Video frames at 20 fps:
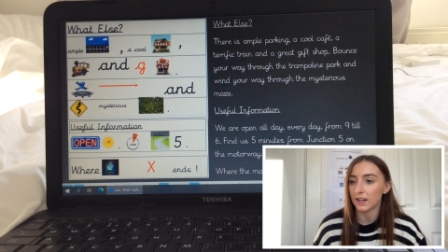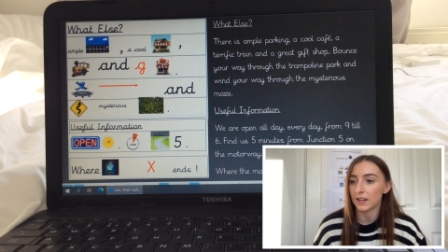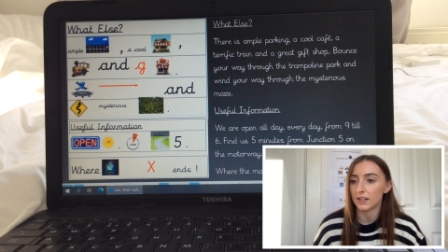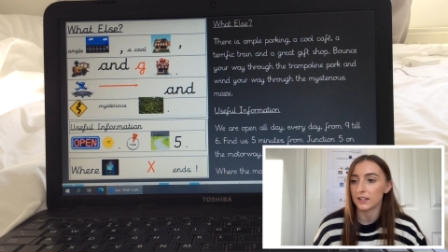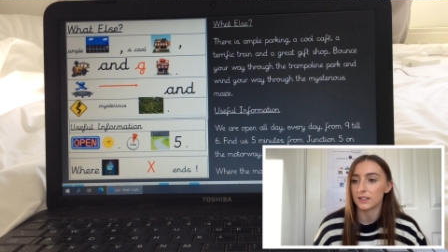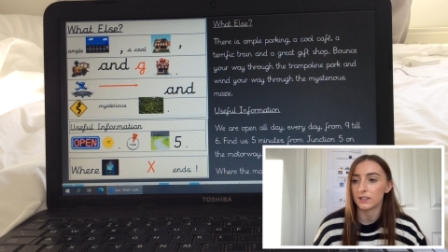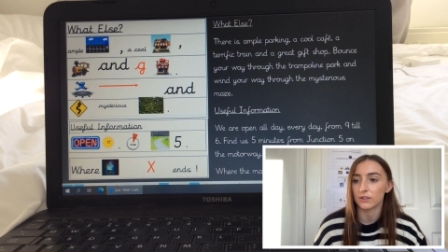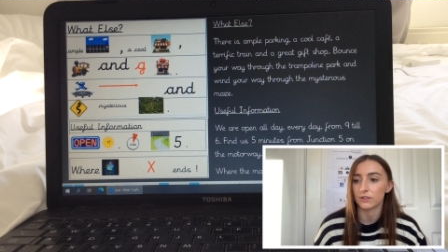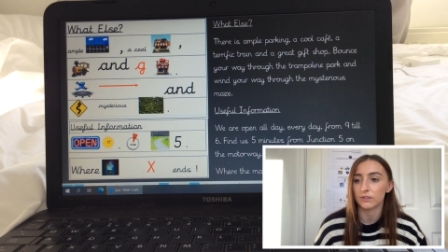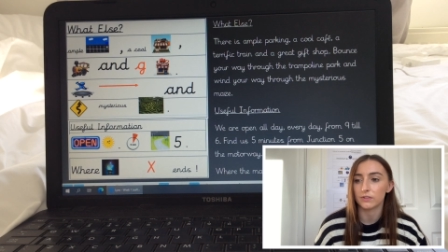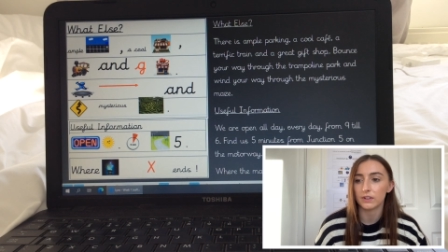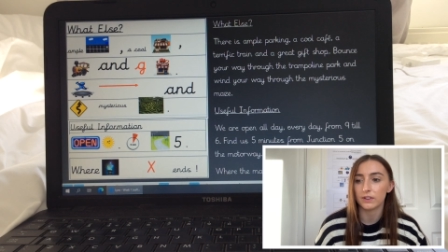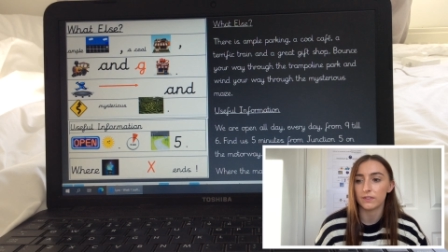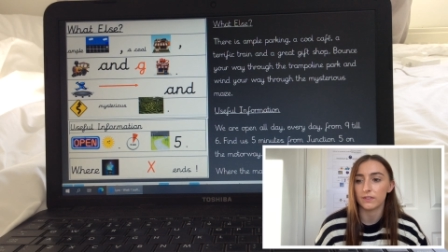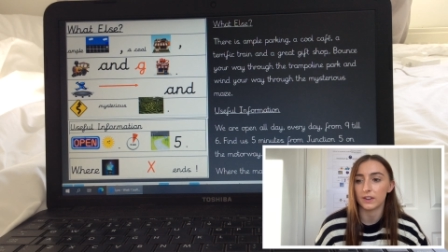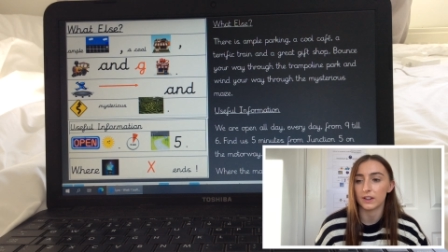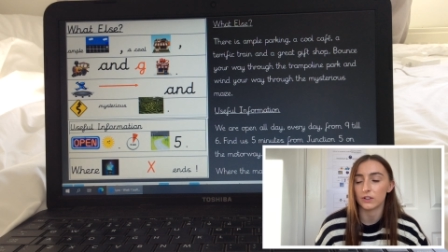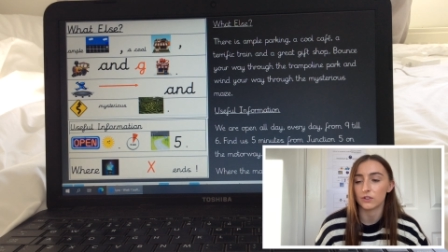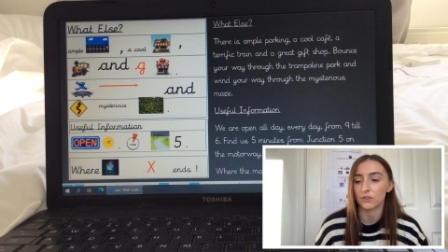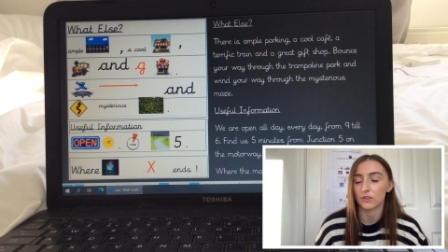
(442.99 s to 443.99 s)
a
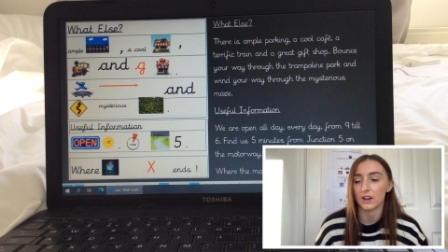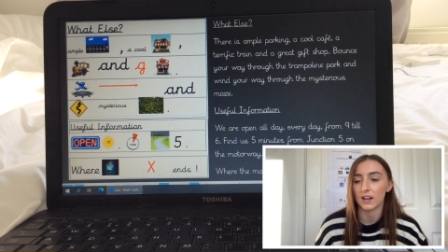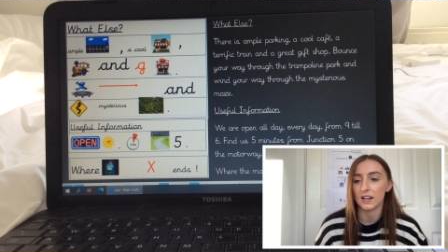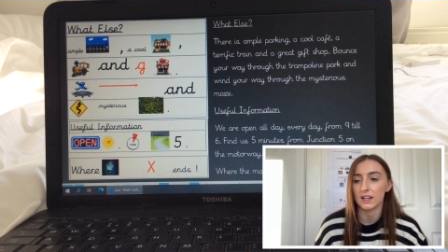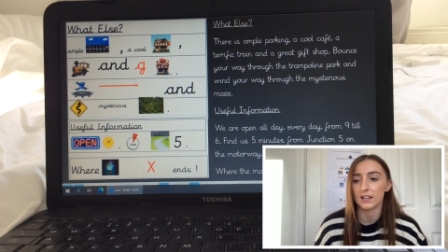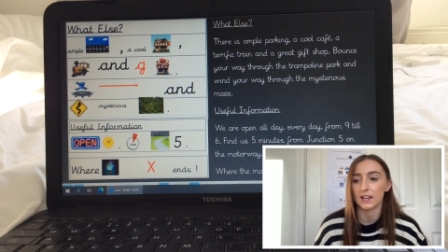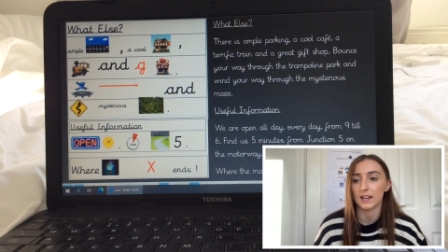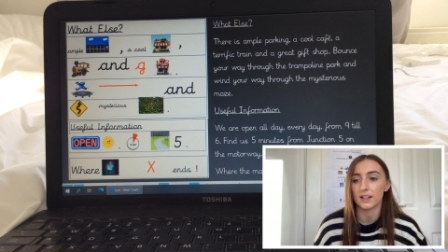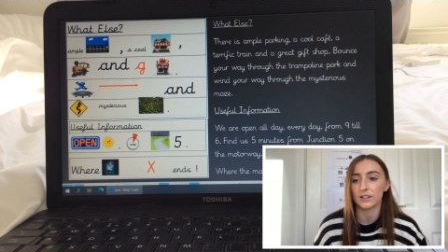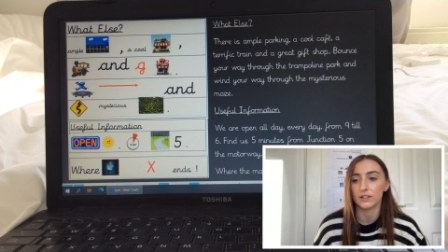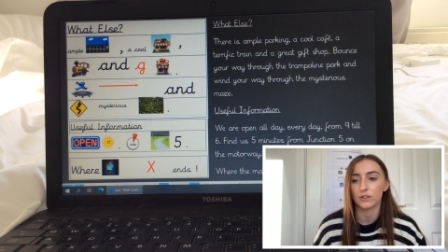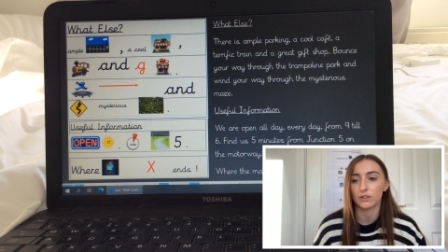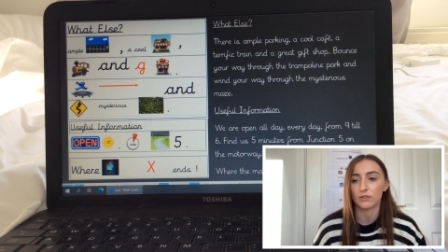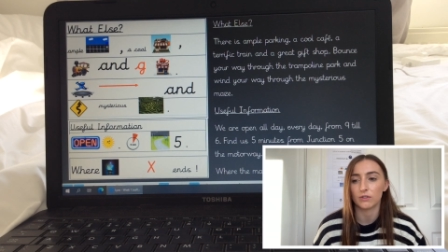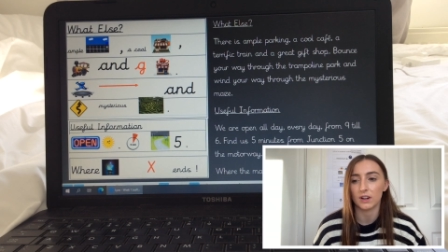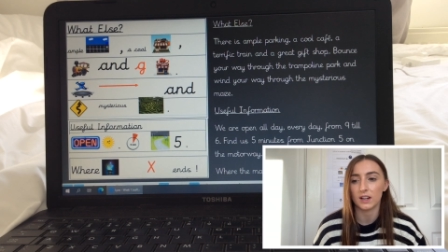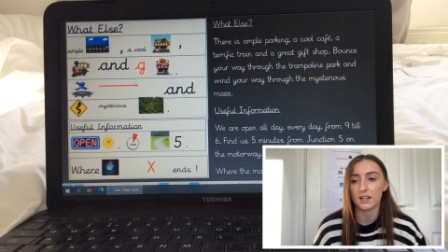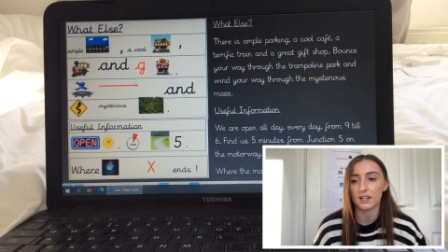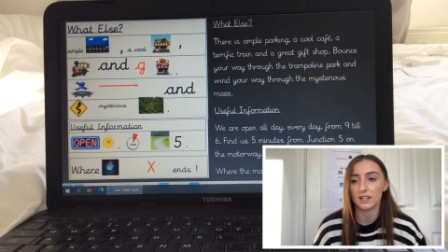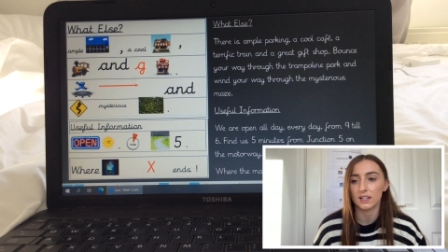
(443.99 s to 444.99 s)
terrific train and a
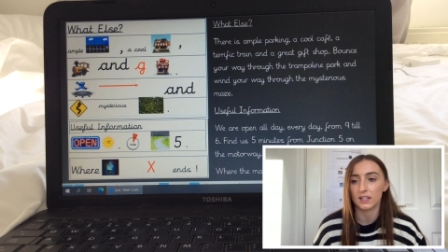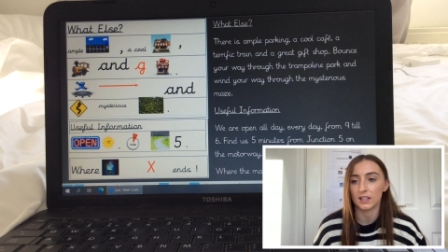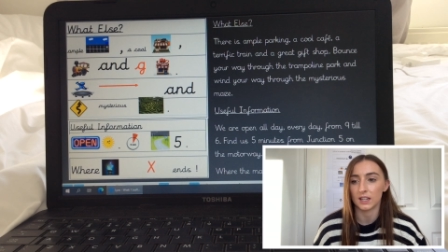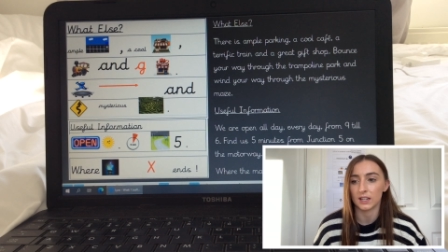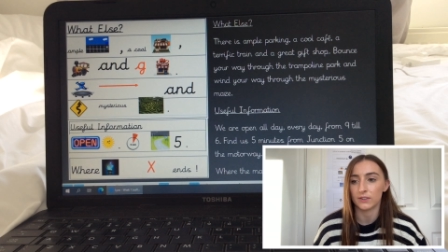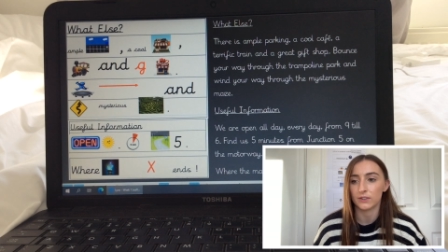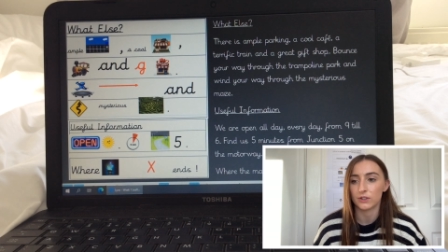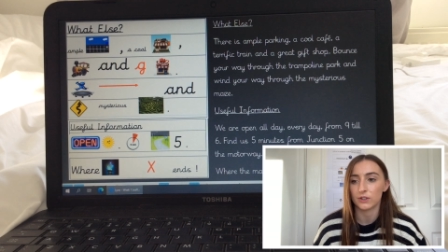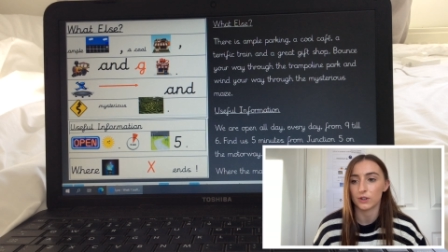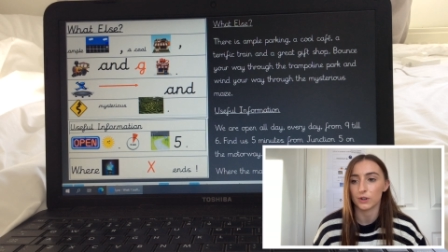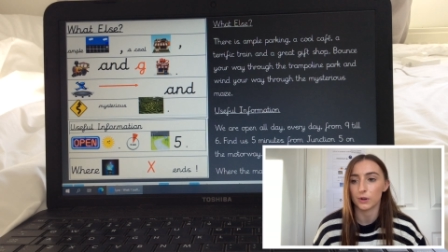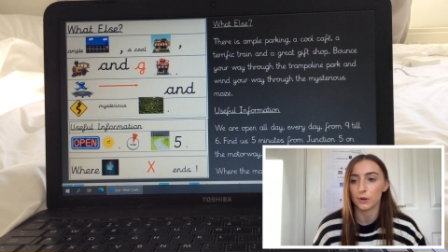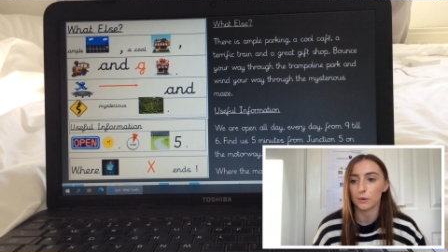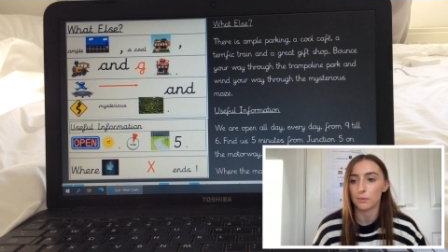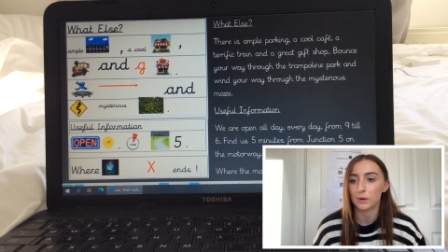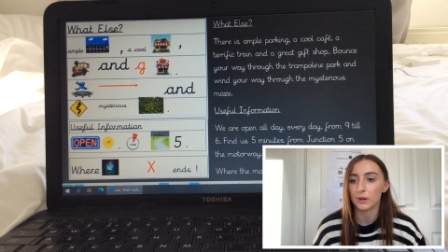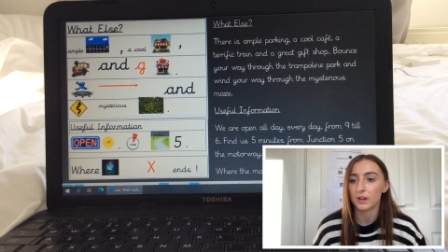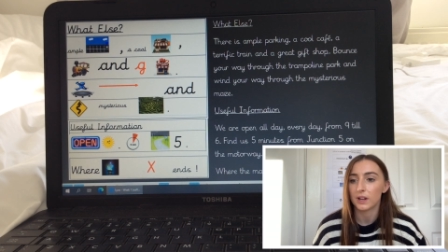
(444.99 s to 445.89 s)
great gift shop.